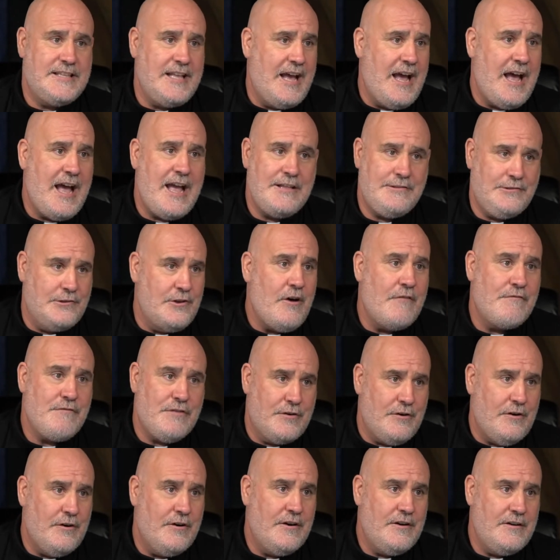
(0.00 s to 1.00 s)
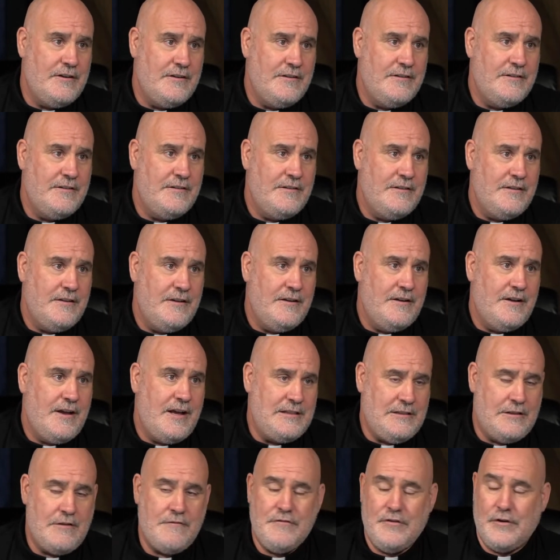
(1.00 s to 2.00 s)
I love her. I
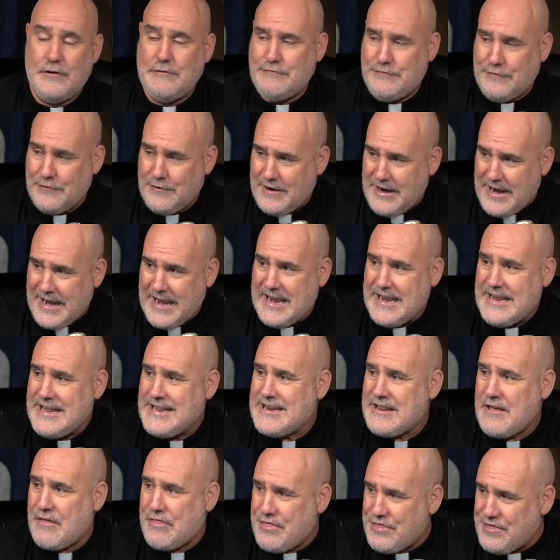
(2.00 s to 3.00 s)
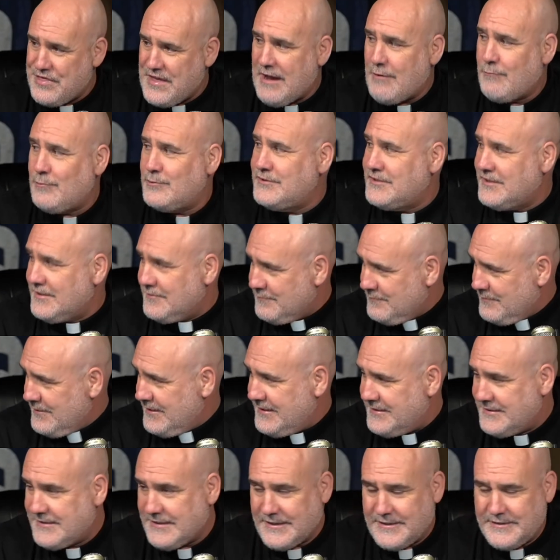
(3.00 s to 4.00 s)
love her for 8,000
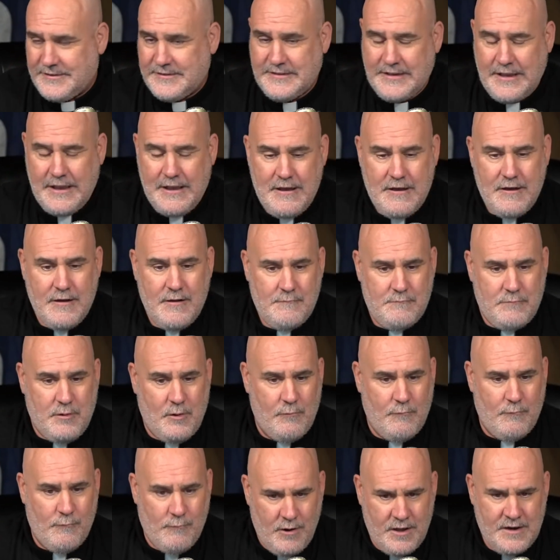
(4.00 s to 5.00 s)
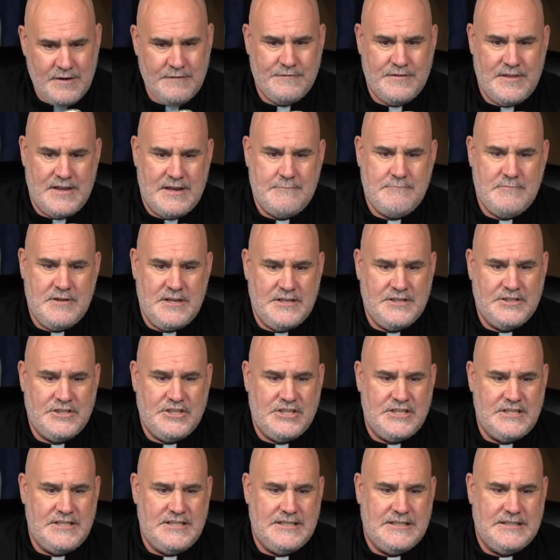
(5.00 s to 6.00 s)
reasons. But one of them is
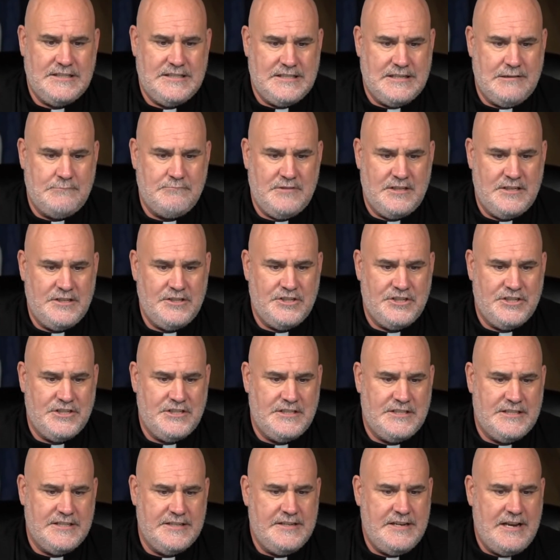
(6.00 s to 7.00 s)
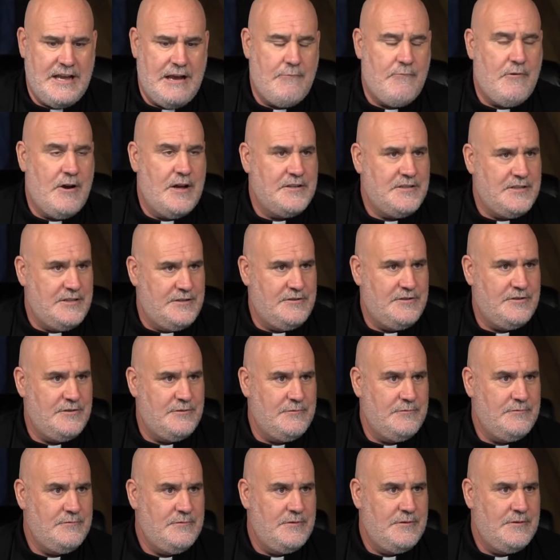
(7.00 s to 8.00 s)
she did something she did not want to
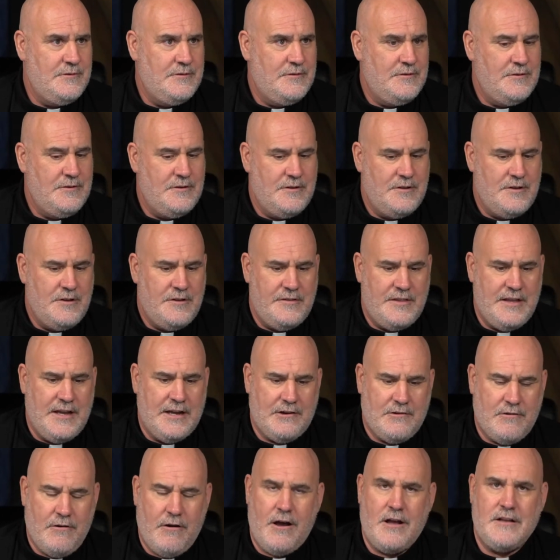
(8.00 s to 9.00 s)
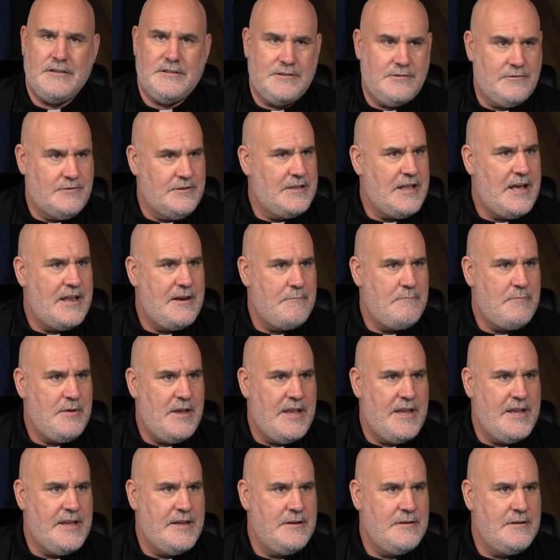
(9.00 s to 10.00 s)
do that caused her a lot of
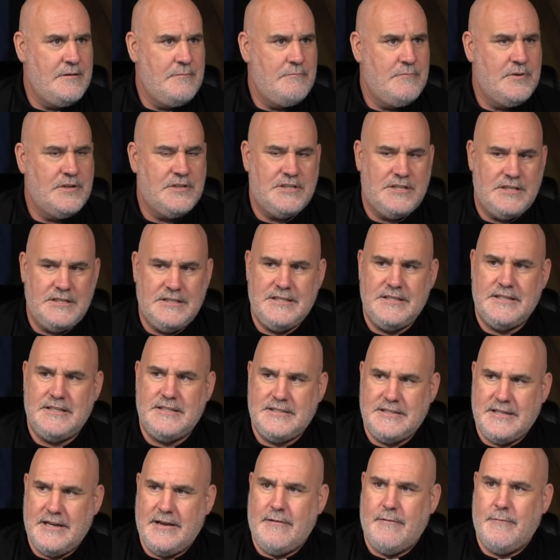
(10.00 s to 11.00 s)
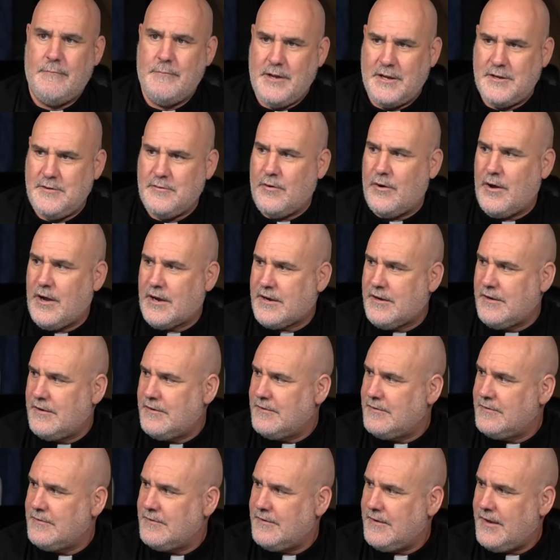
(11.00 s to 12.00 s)
pain, but she did it to help my dog.
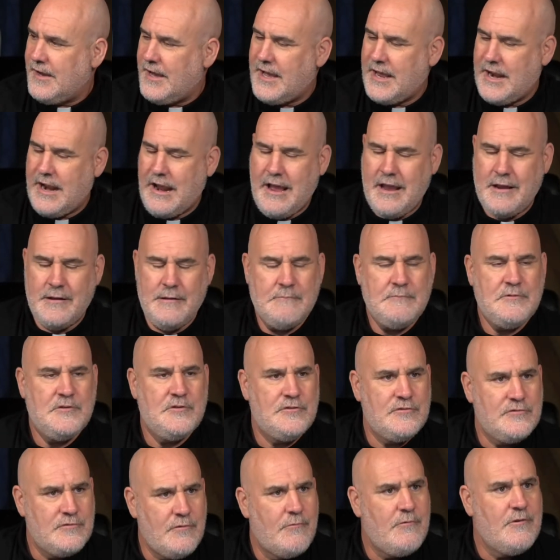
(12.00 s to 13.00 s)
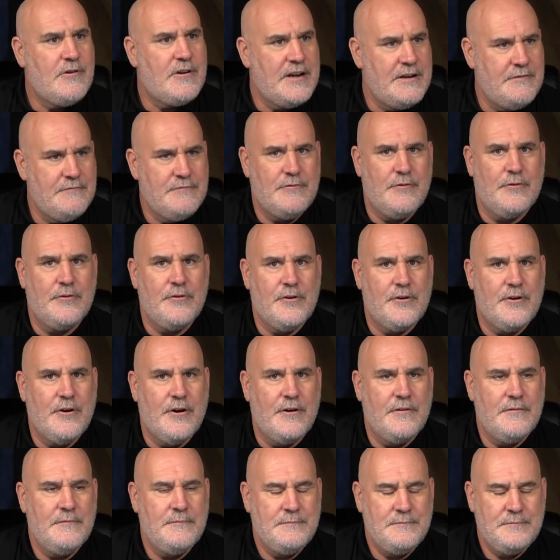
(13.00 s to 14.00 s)
And I am so grateful to
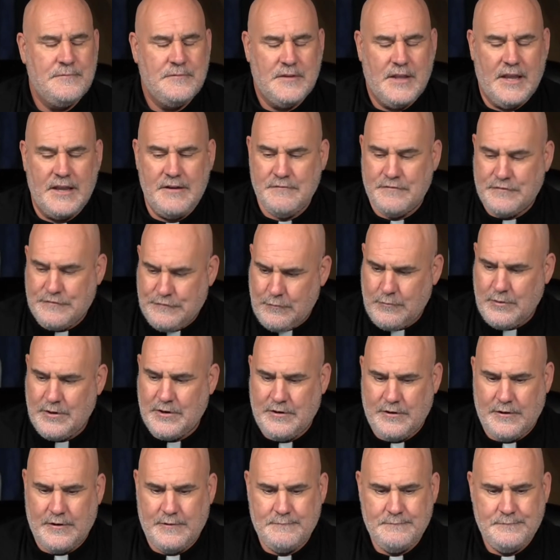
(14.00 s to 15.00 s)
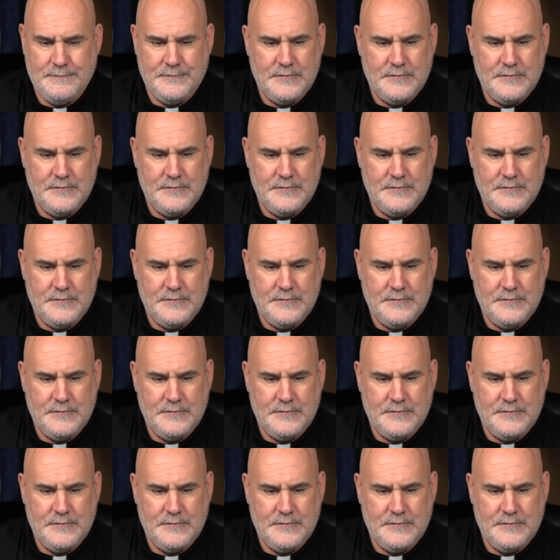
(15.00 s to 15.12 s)
her and for her.